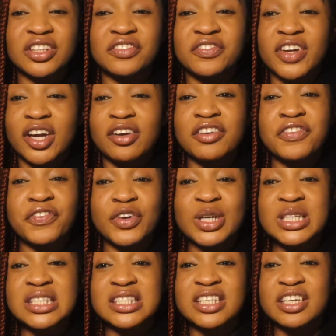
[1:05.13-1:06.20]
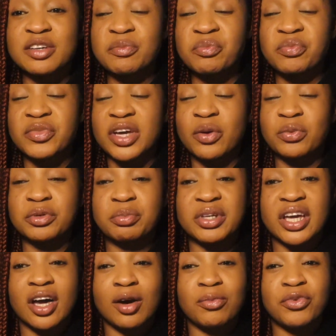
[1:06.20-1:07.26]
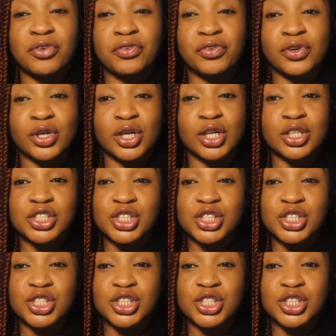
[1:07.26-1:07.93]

The very first tip that would be helpful for